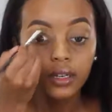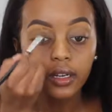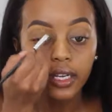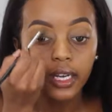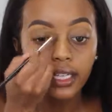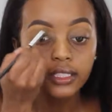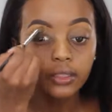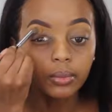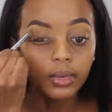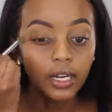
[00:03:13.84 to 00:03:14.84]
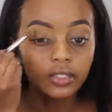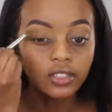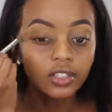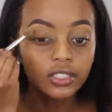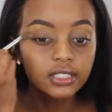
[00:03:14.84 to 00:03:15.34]
Okay guys, so brows
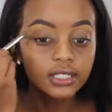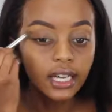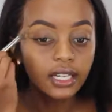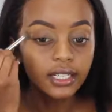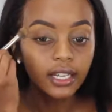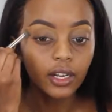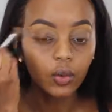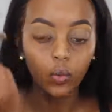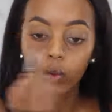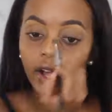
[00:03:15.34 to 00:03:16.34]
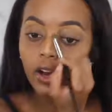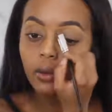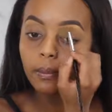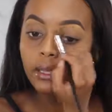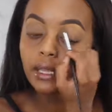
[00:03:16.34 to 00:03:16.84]
are done and
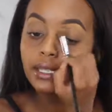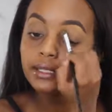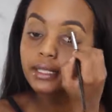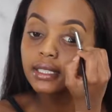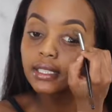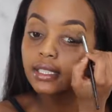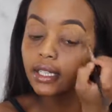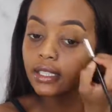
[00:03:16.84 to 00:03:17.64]
well blended